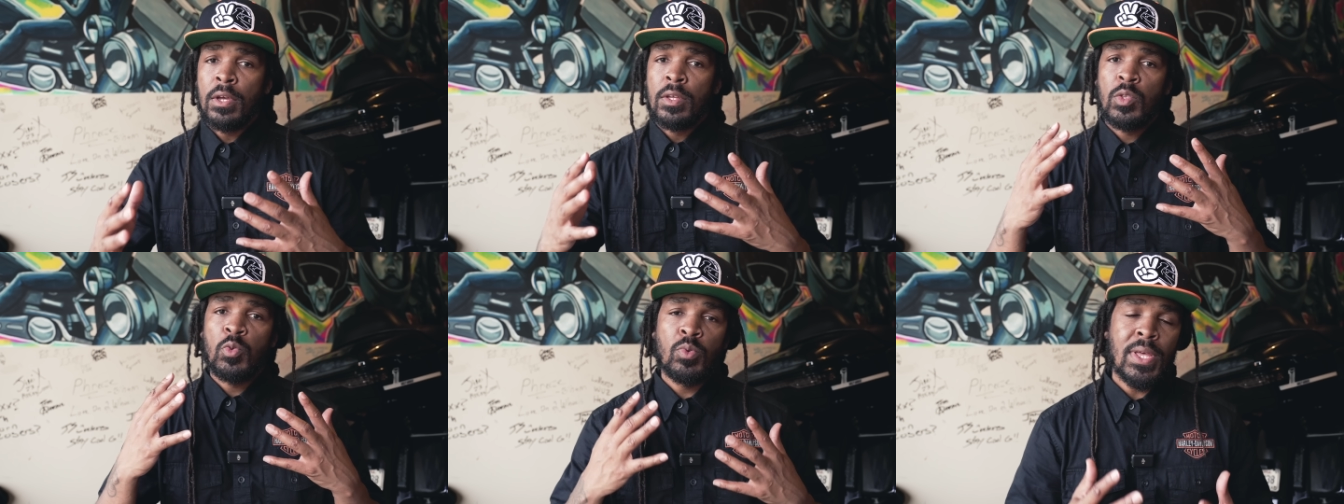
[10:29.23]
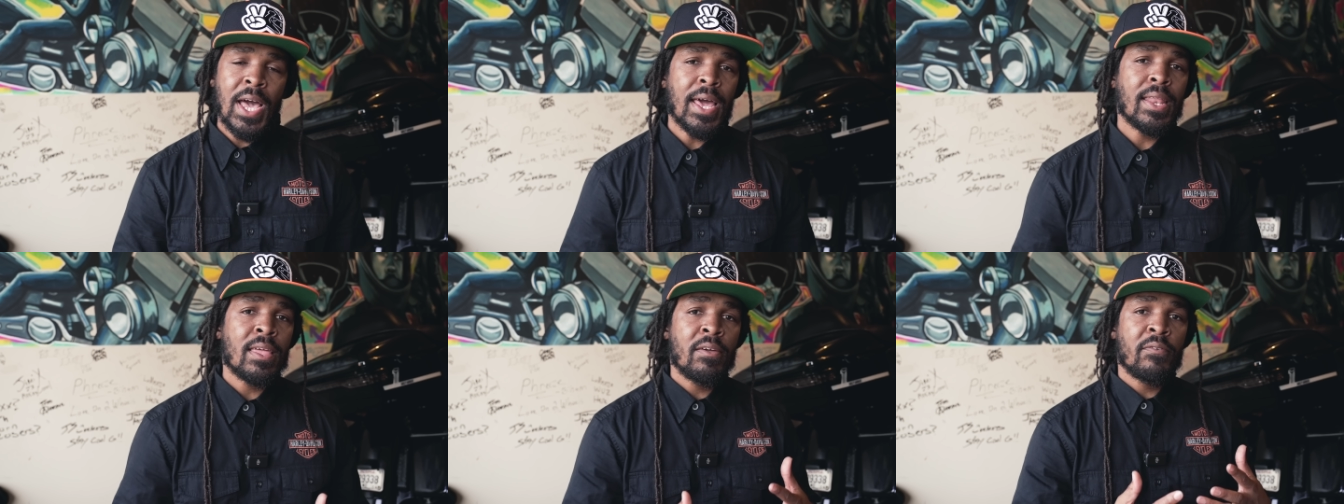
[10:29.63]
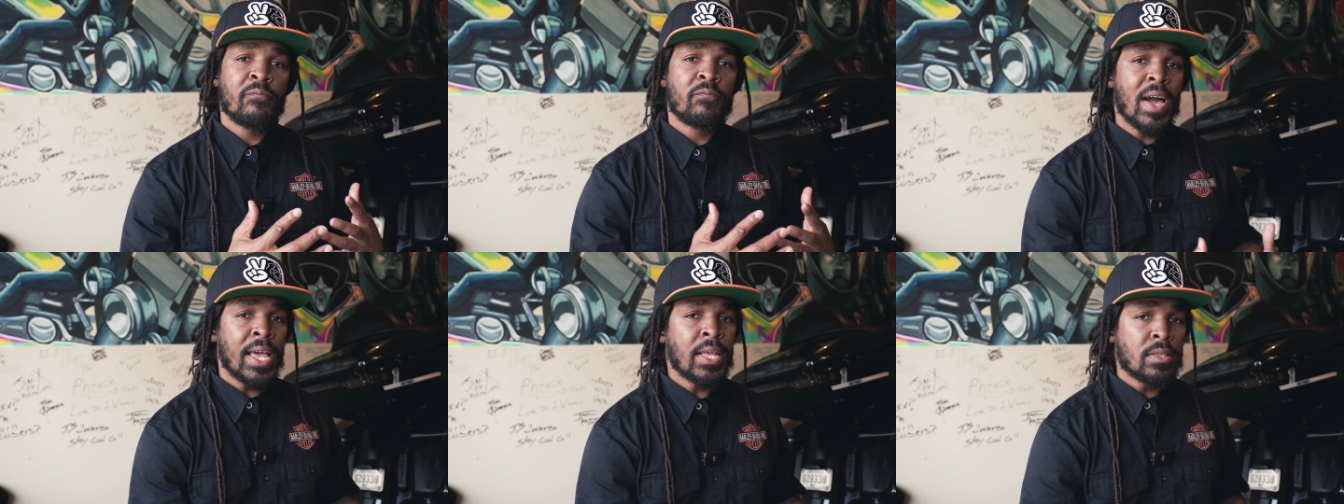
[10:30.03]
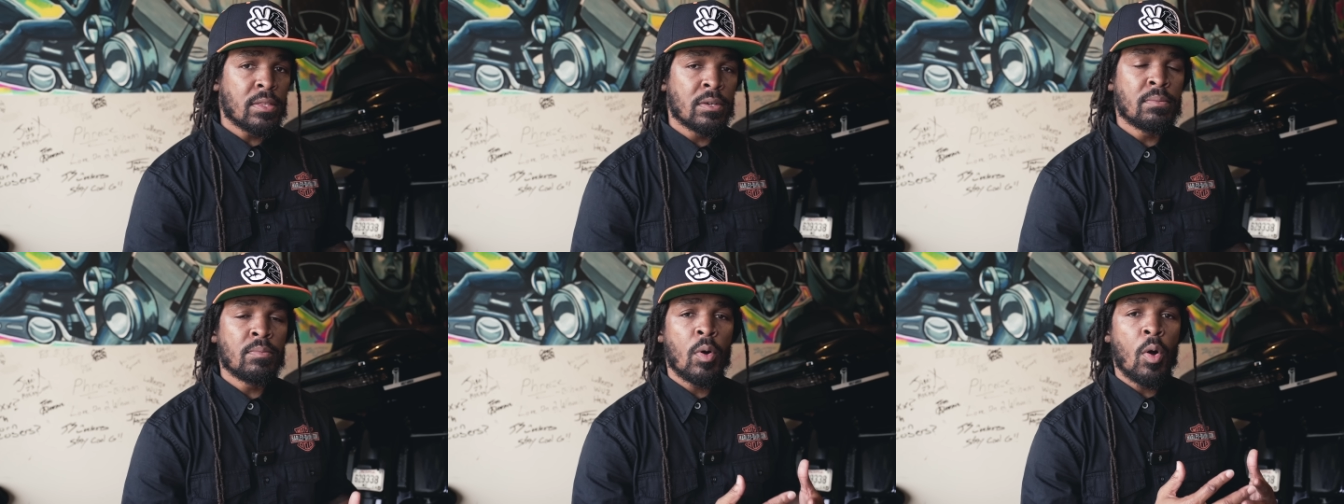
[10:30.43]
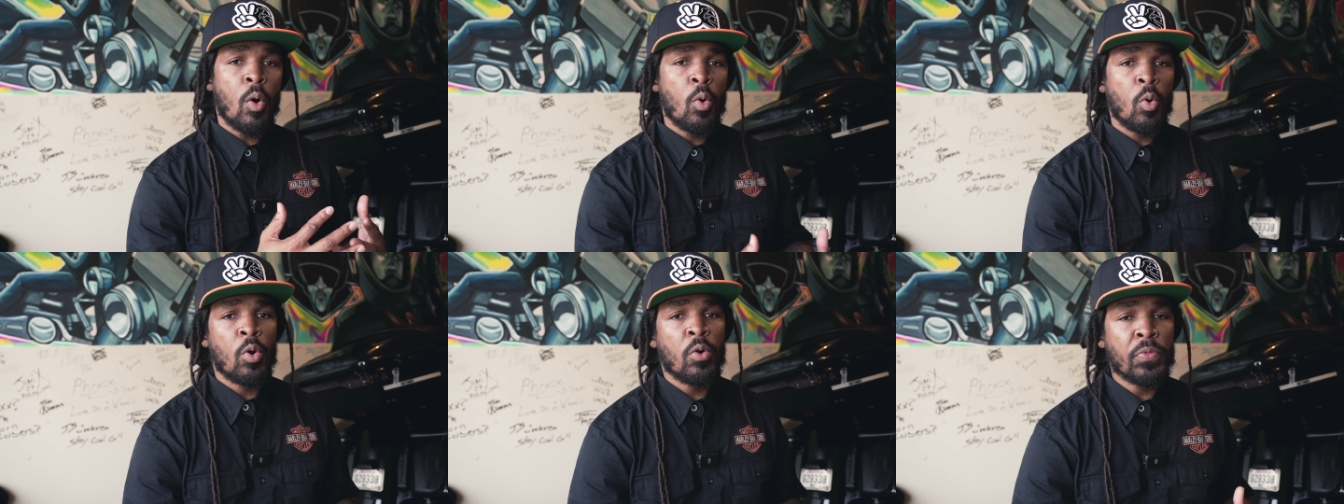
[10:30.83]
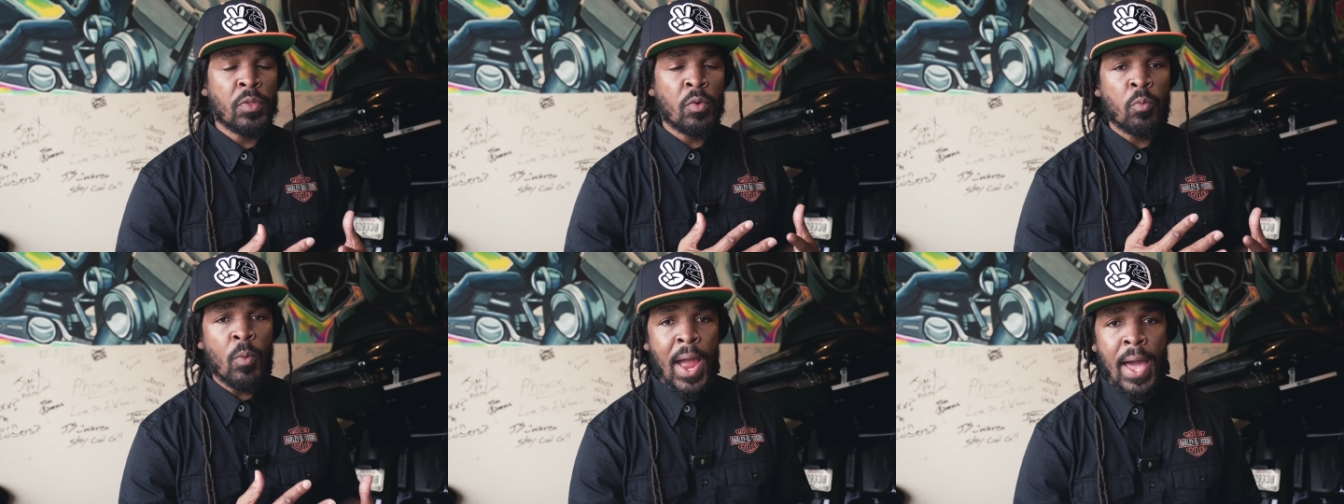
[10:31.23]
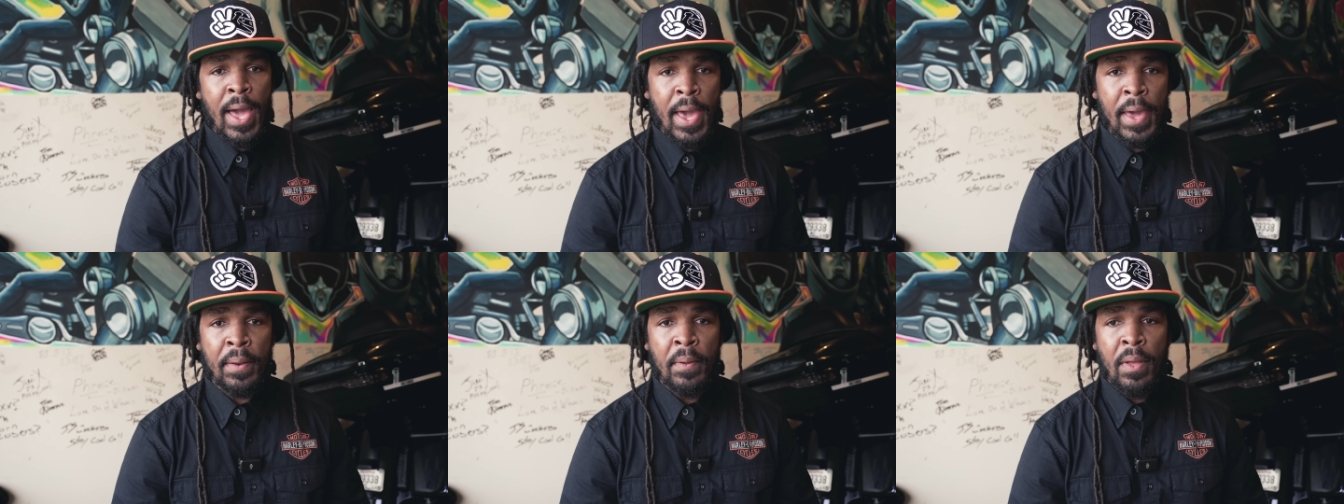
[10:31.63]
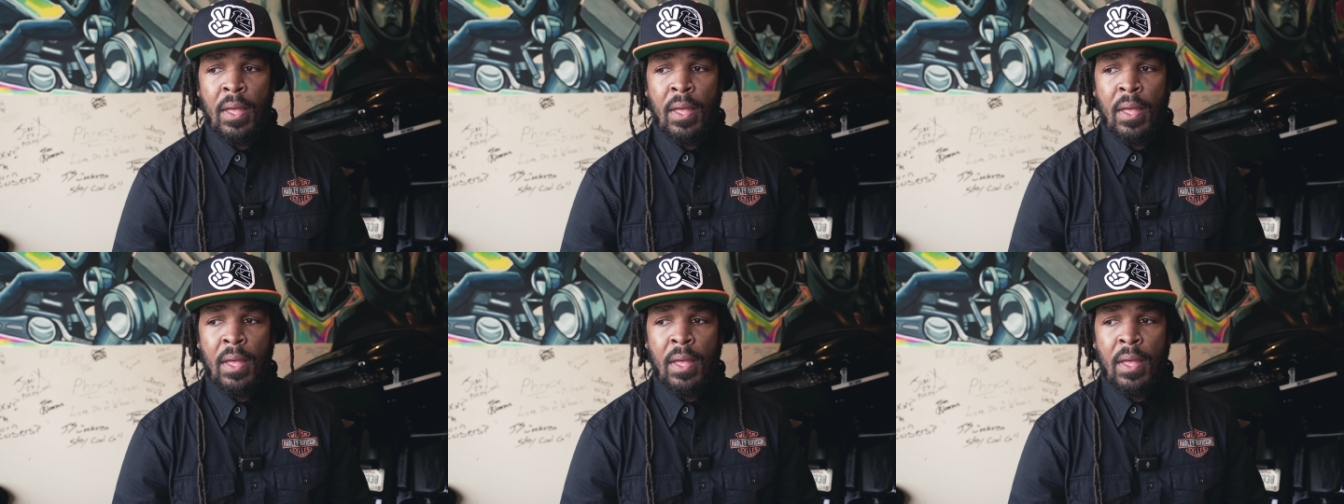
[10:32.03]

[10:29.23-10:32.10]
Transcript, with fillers: do not invite them on the ride.